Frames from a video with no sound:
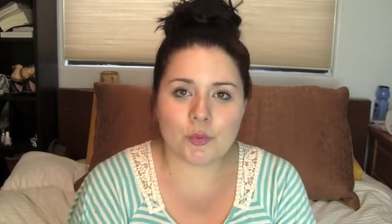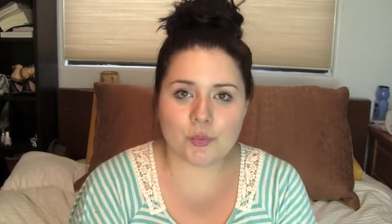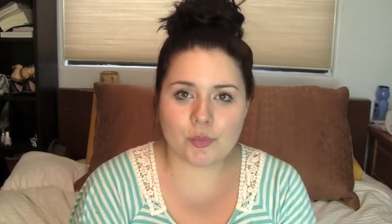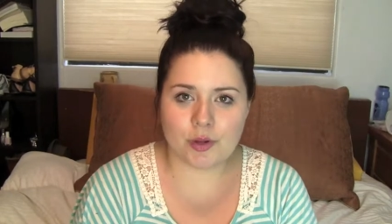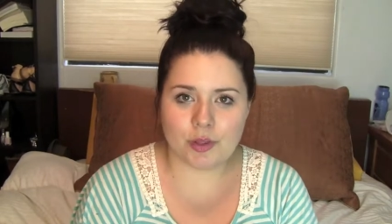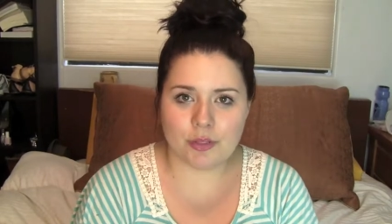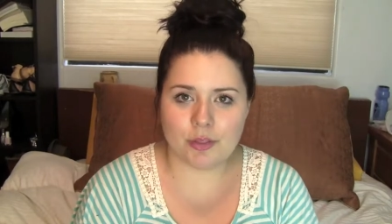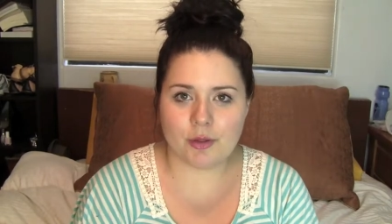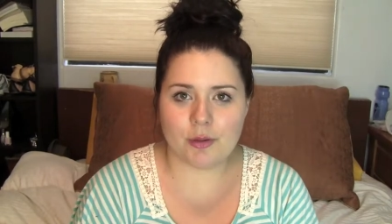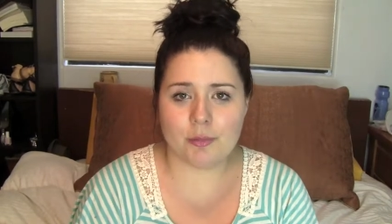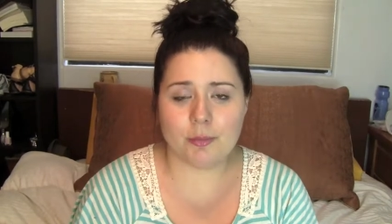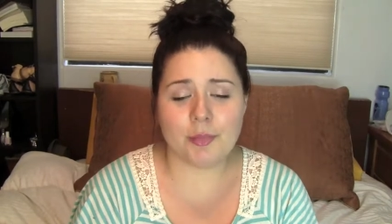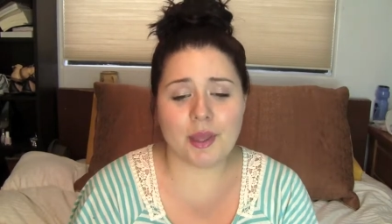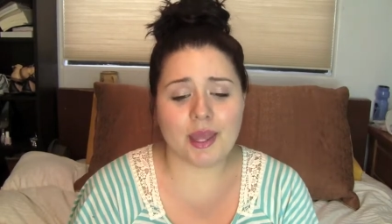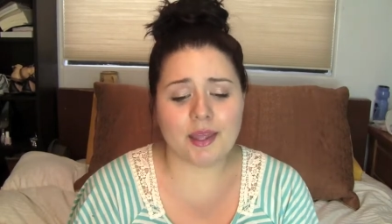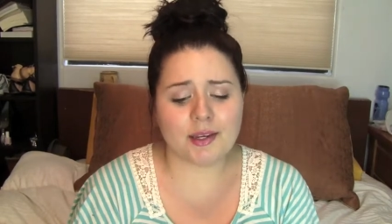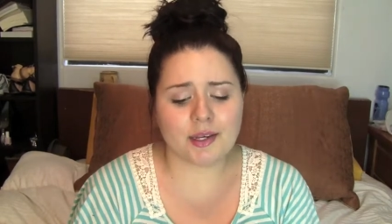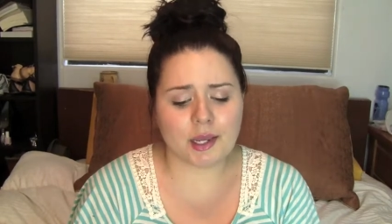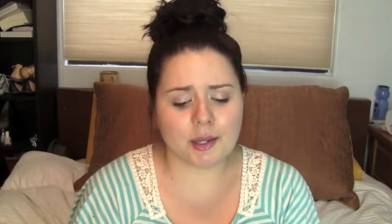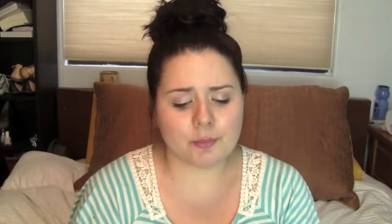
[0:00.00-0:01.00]
rhythm
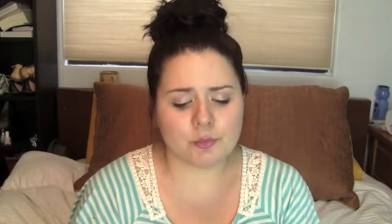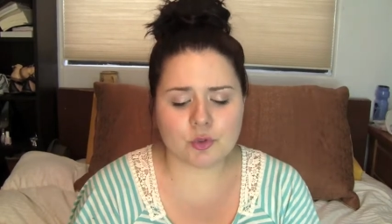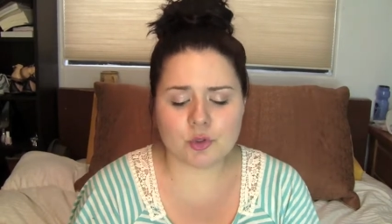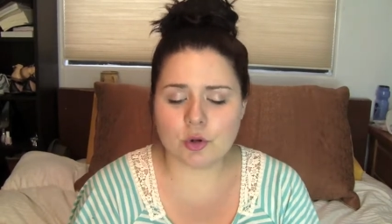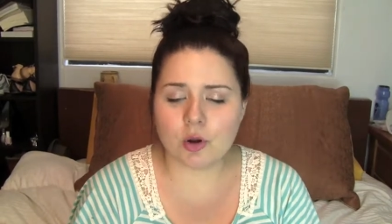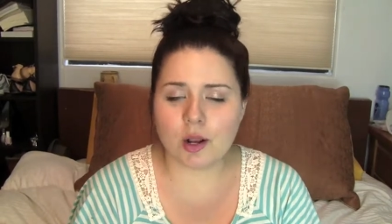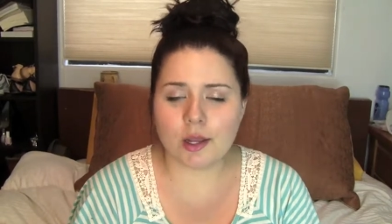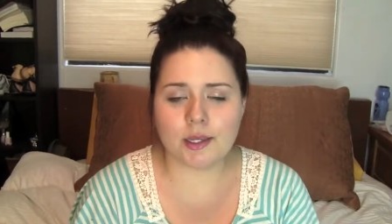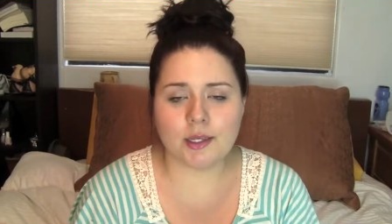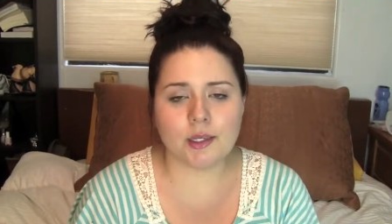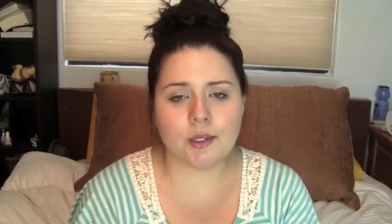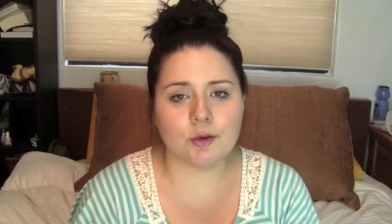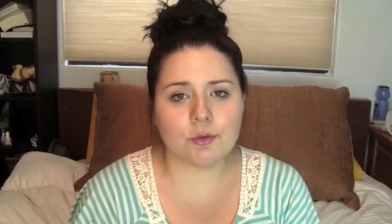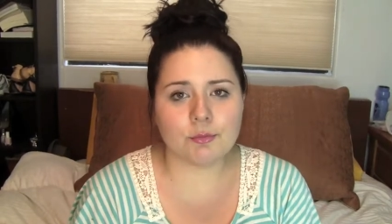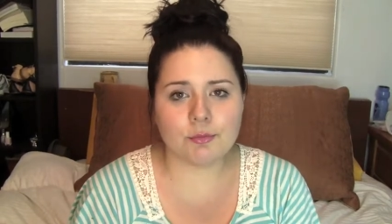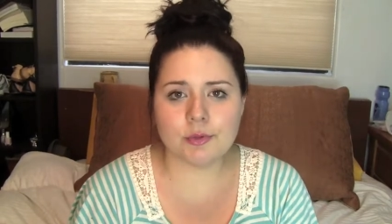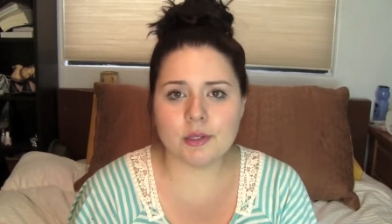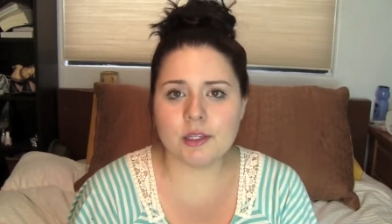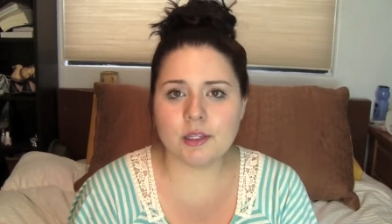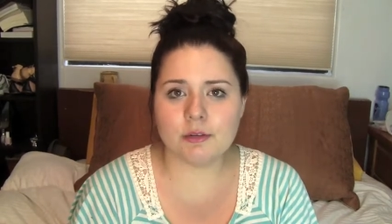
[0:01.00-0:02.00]
and I'm
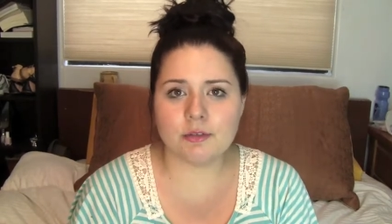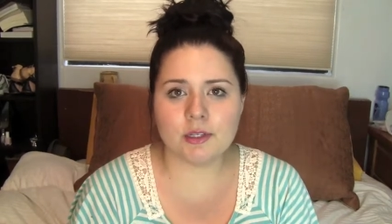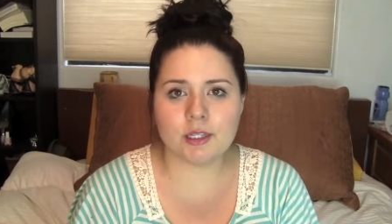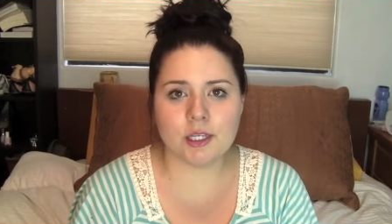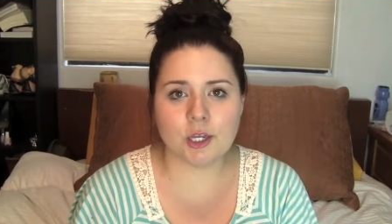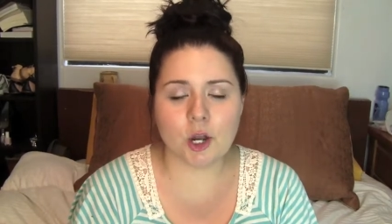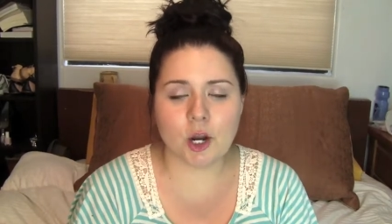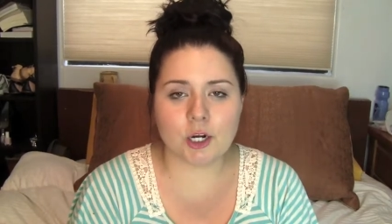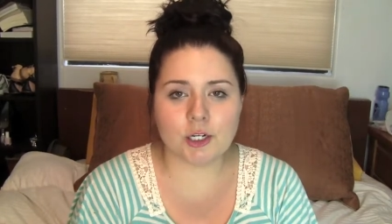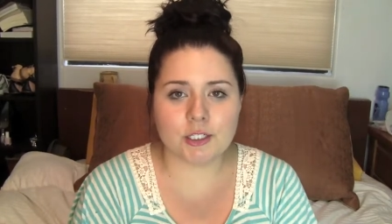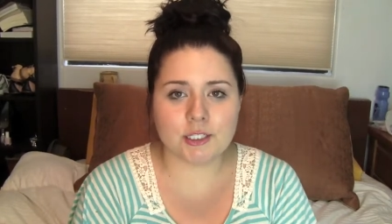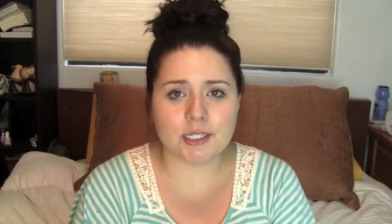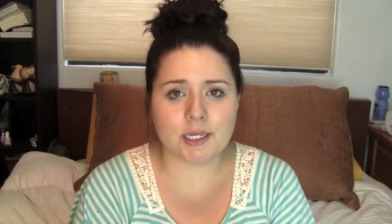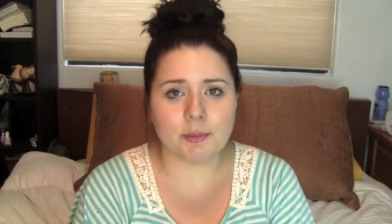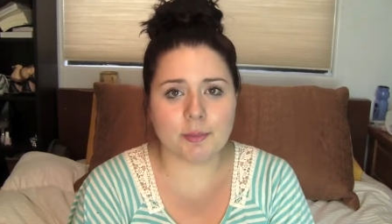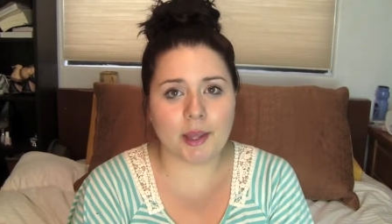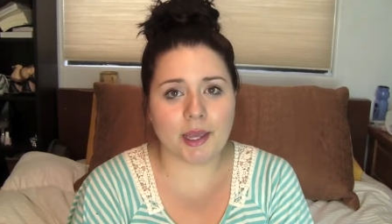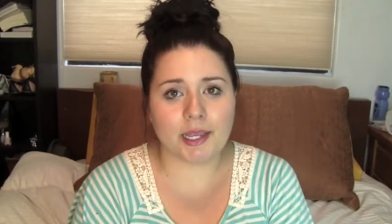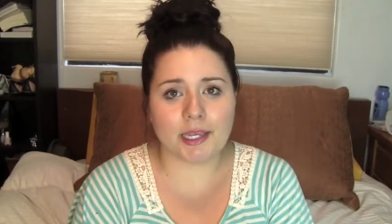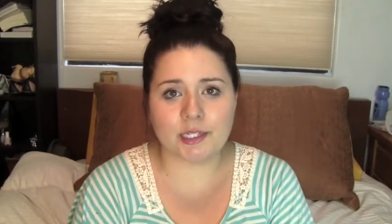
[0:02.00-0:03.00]
trying really really hard to
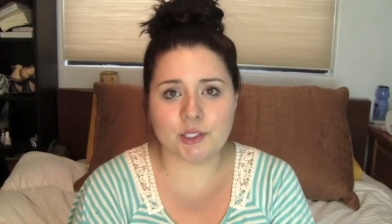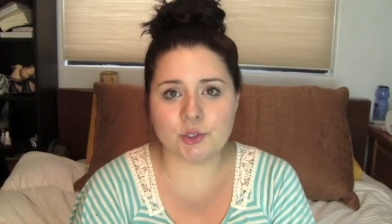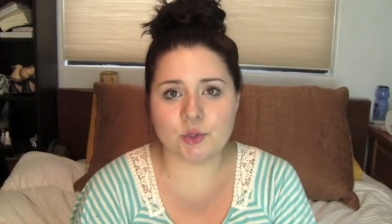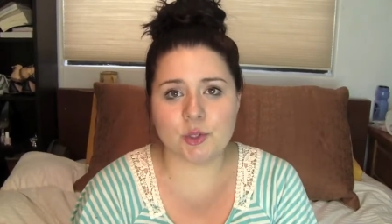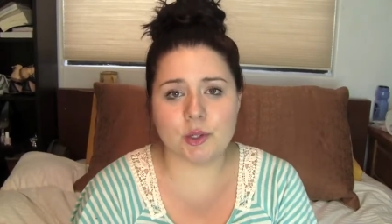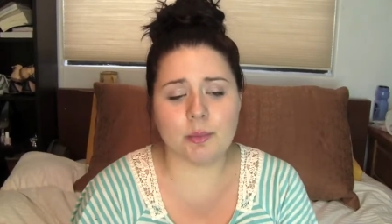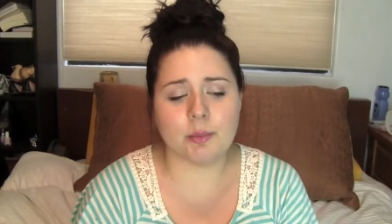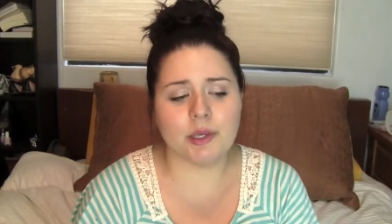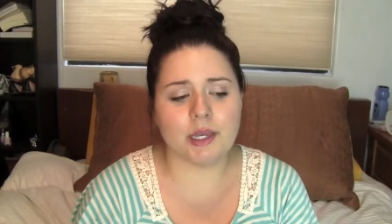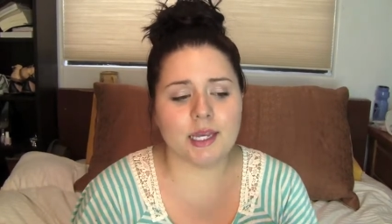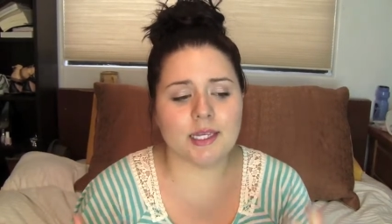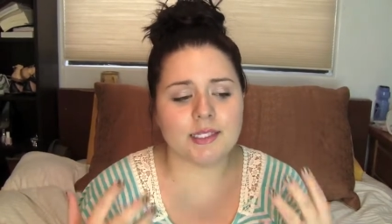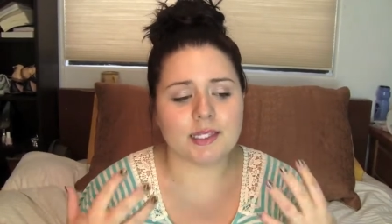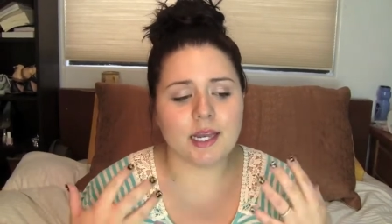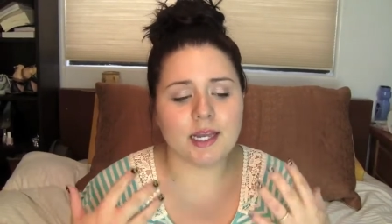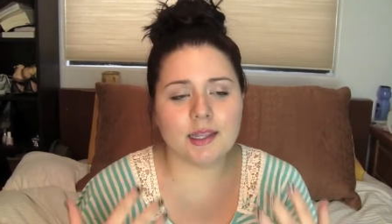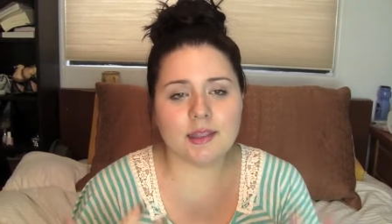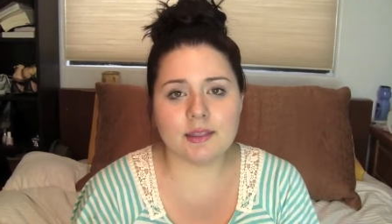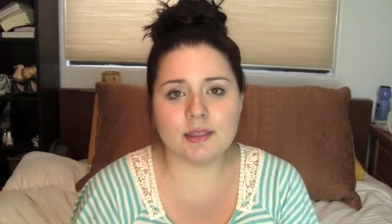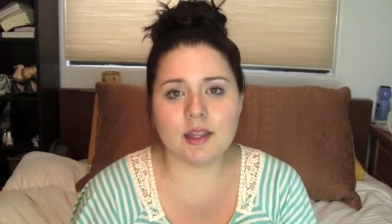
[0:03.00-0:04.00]
get back into it because
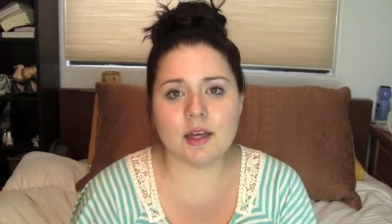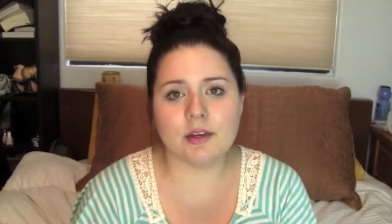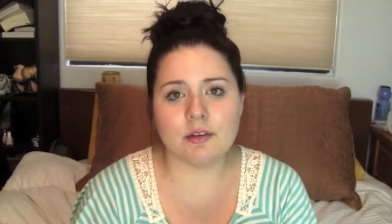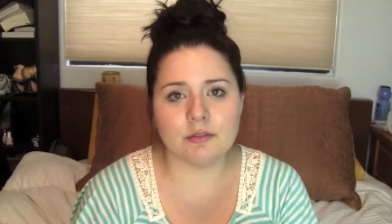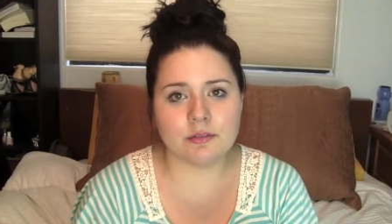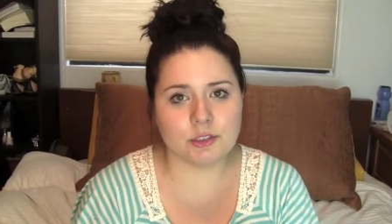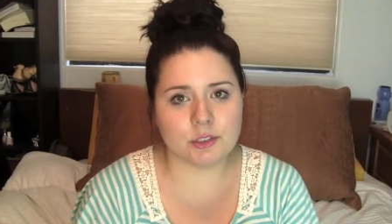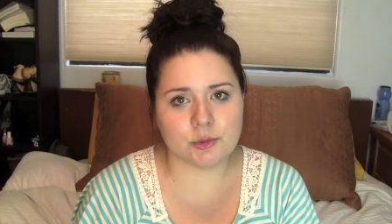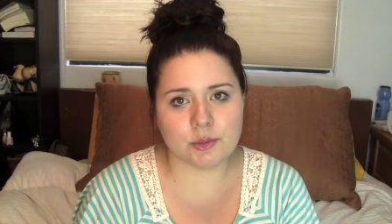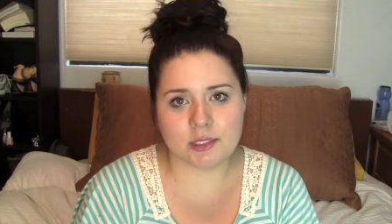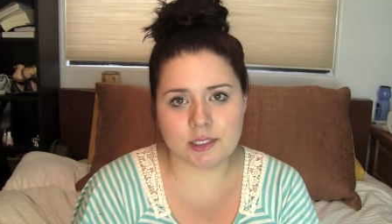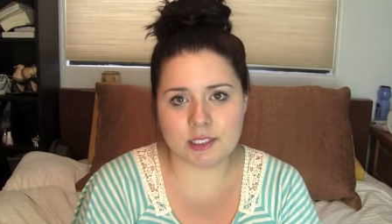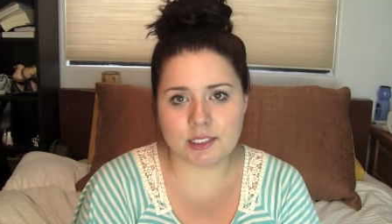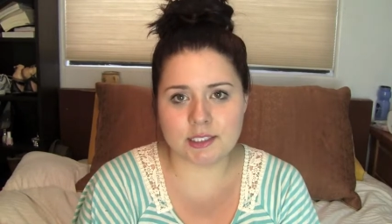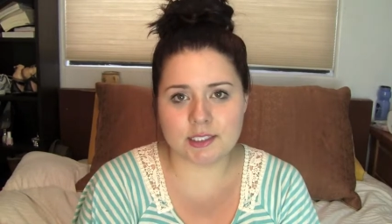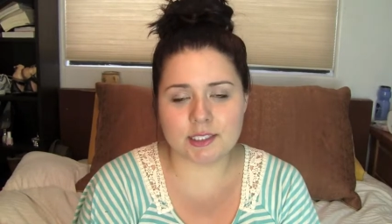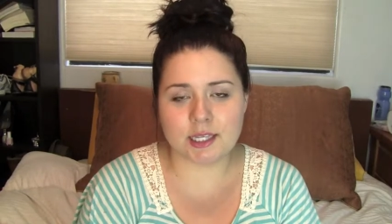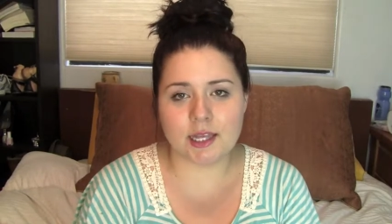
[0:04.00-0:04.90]
I love doing this.